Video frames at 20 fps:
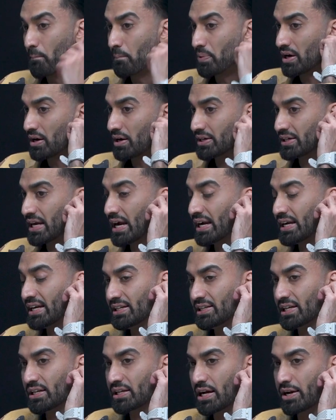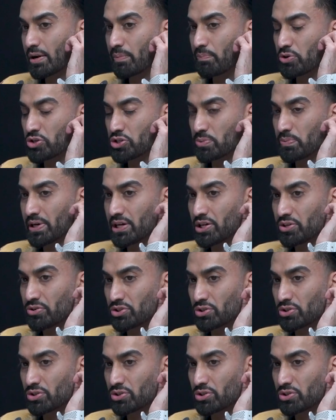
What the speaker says: But yeah, he did kind of push me into.